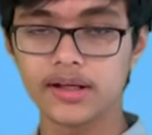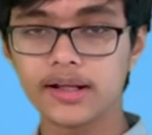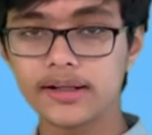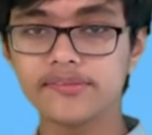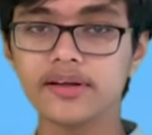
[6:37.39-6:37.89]

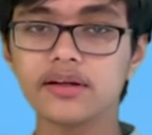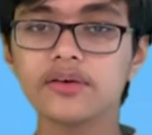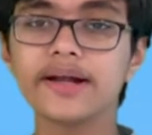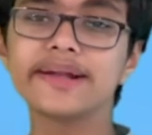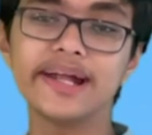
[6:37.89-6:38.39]
Let's take a
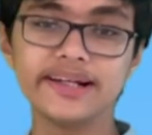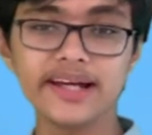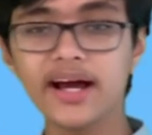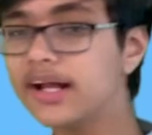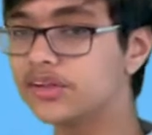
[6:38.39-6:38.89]
look at
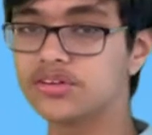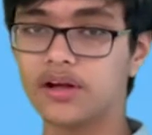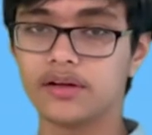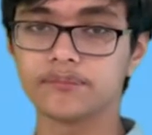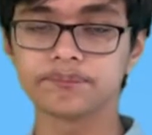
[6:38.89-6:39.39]
India and
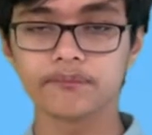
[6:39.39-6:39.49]
China.